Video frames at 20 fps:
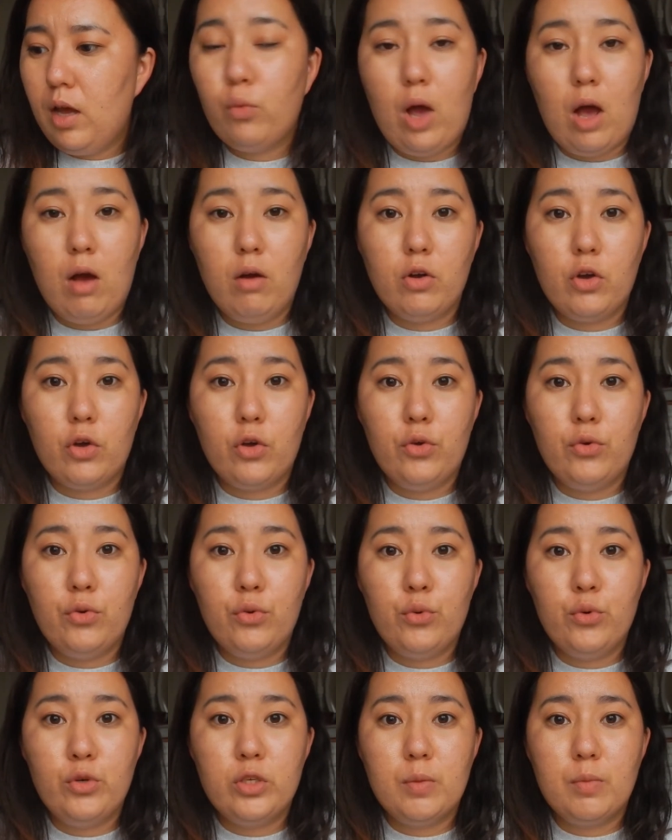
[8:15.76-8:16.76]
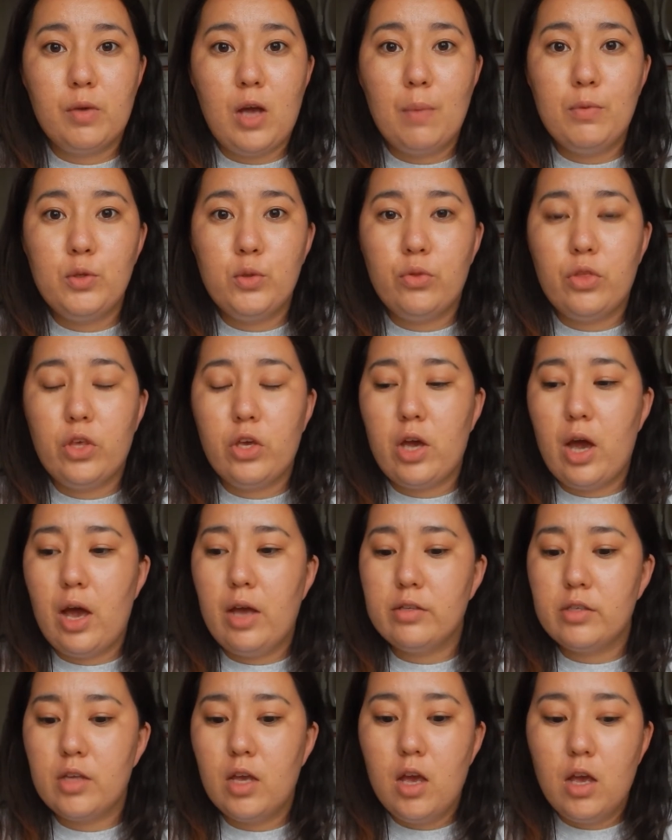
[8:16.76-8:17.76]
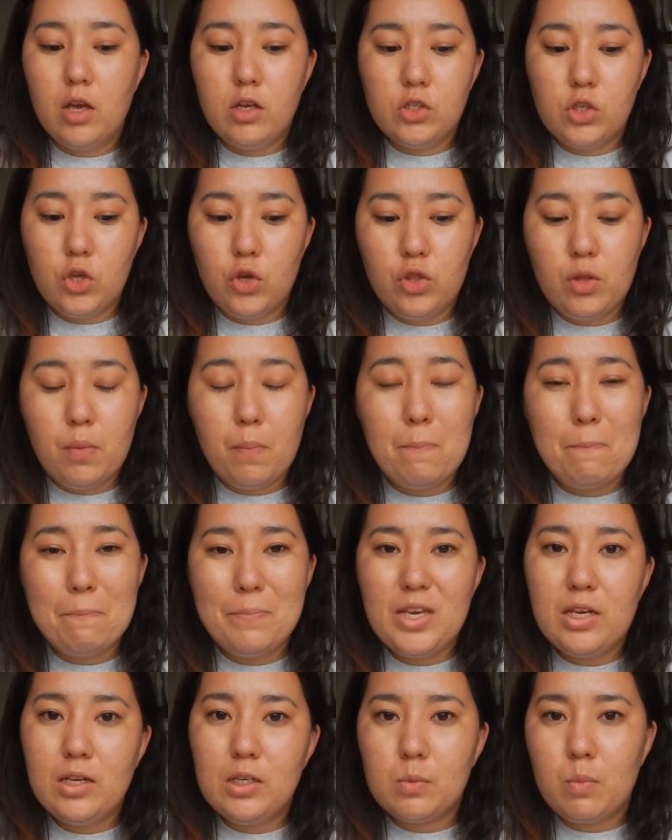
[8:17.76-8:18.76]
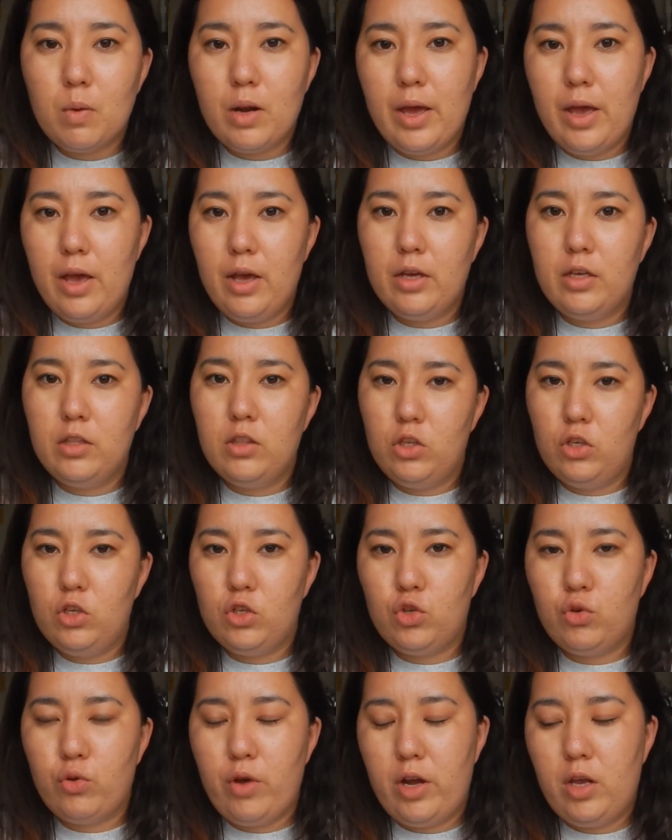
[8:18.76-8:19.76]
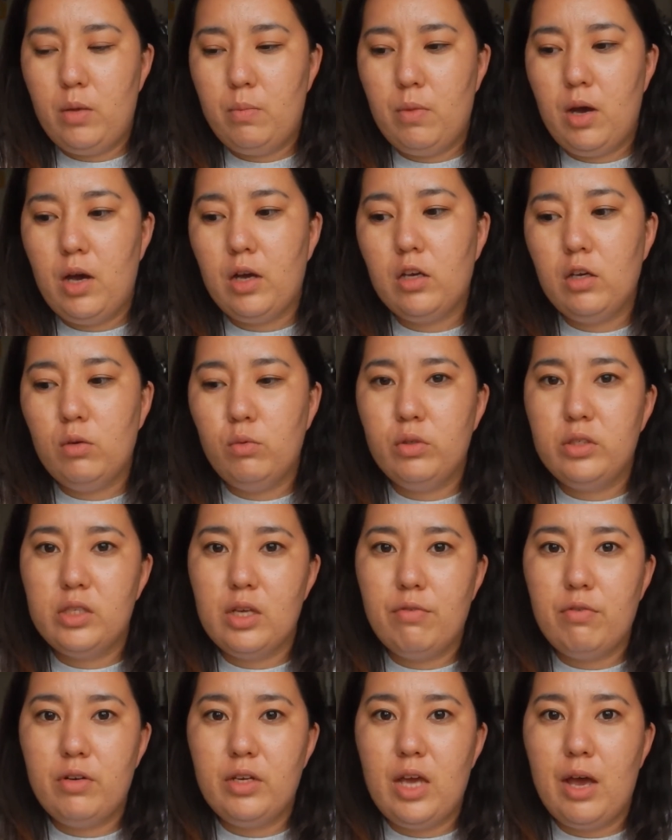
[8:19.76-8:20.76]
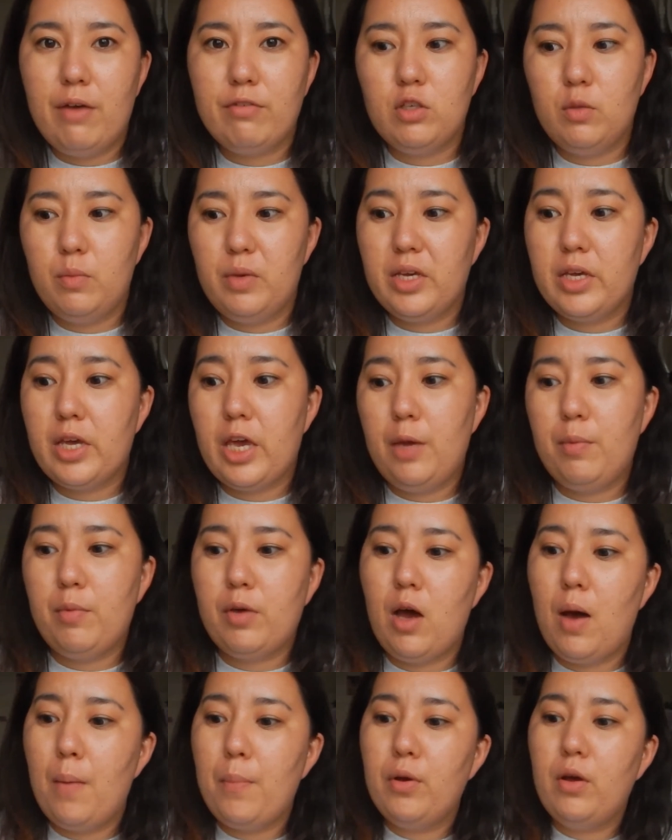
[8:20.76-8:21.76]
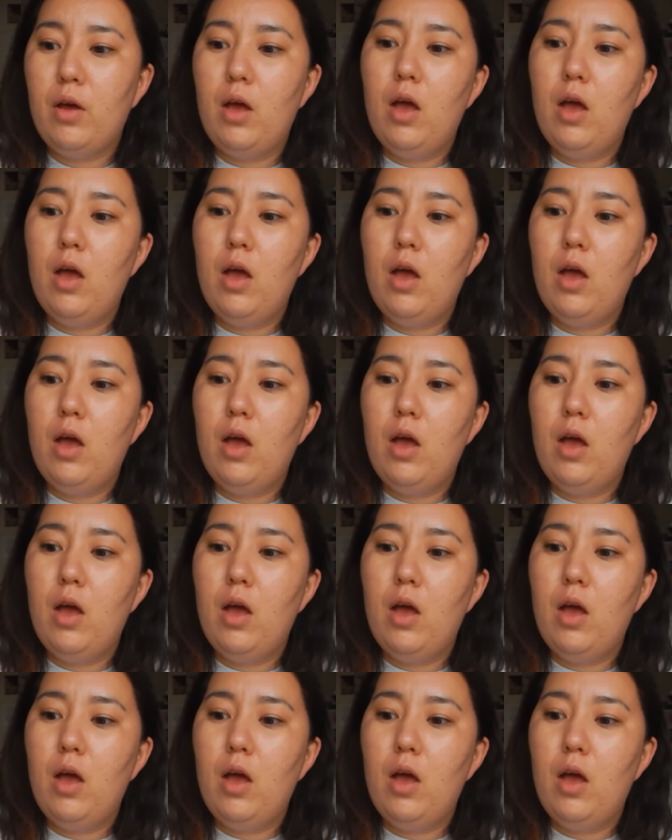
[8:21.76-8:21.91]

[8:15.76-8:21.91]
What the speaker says: I'll go through some cups with you guys. So the biggest player in the Australian market will definitely have to be Keep Cup.